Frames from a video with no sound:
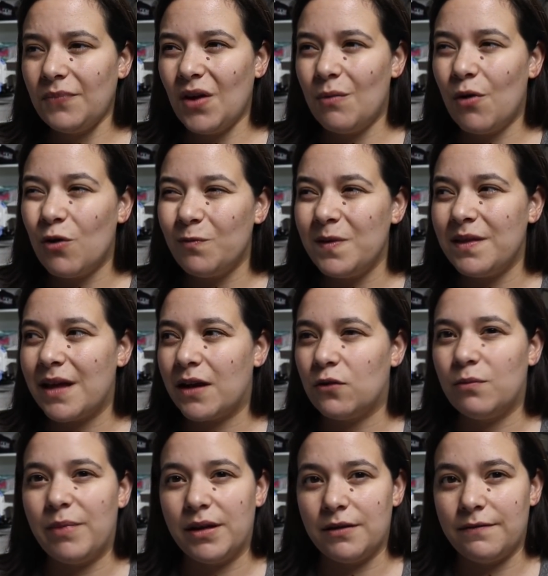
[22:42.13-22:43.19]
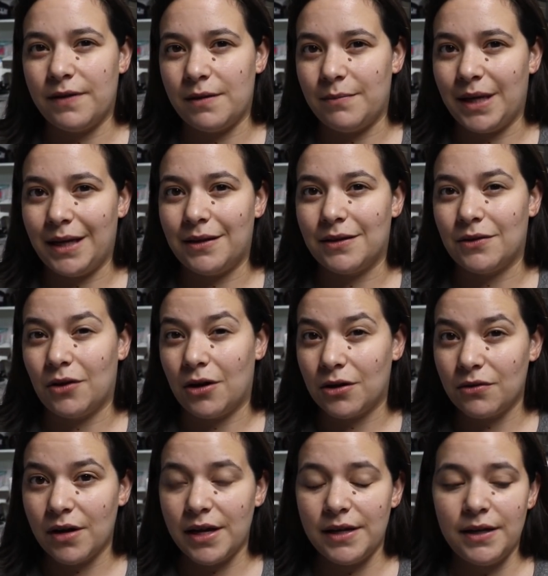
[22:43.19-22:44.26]
I'm hoping that'll benefit me in the
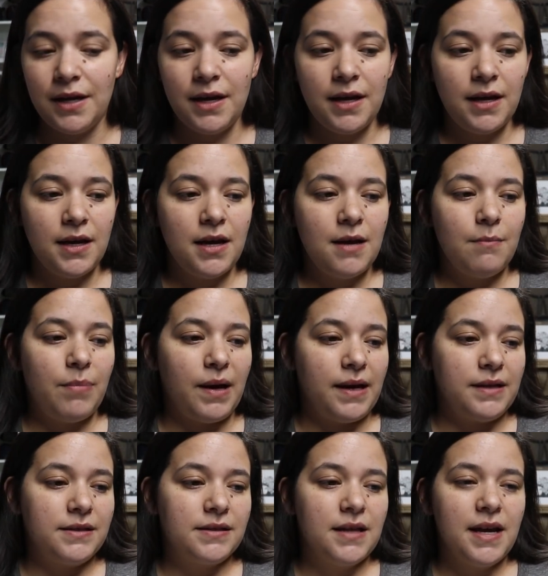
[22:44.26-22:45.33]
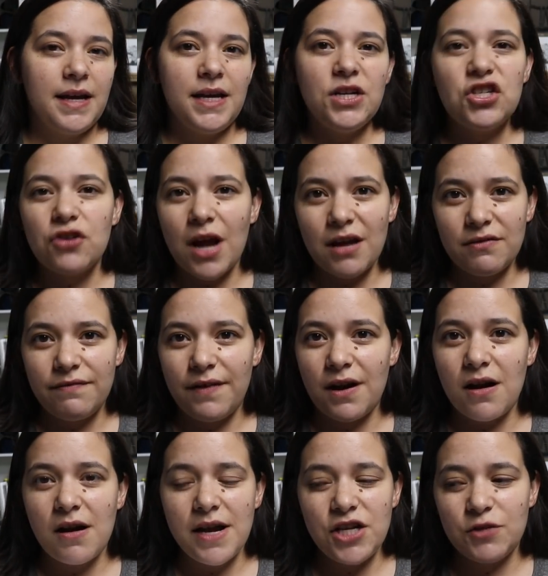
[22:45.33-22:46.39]
long run. But each craft
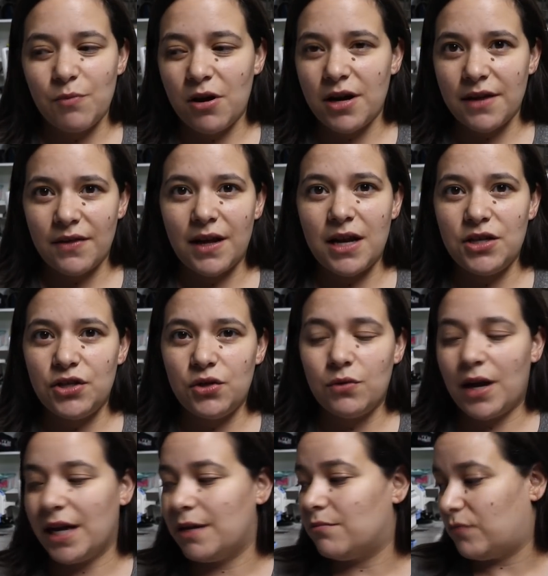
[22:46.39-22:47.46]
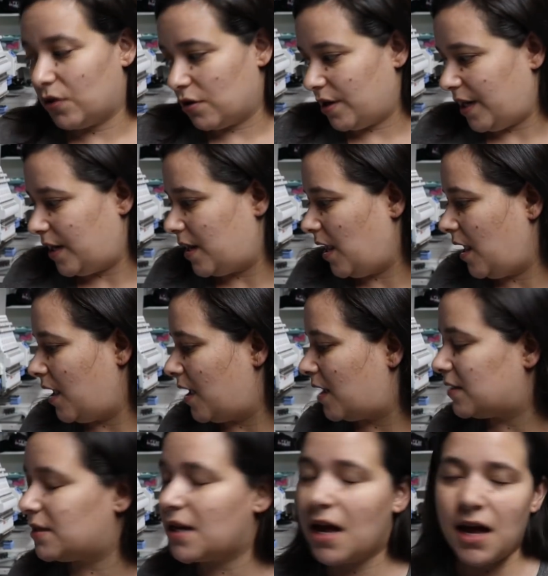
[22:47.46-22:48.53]
fair, each market that I do, I am learning
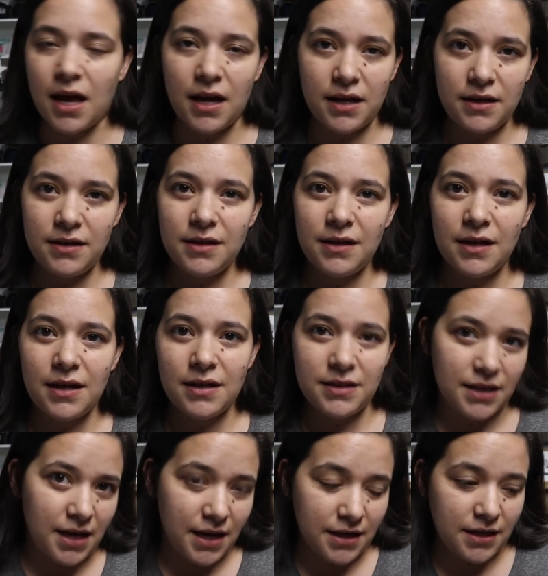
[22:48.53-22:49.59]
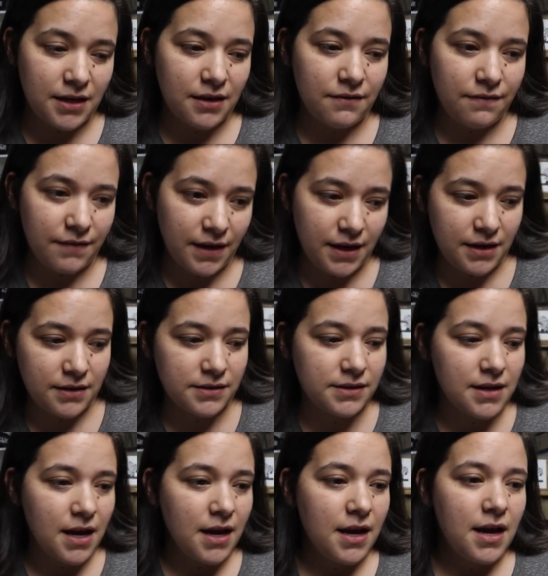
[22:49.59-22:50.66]
a ton, a ton of things.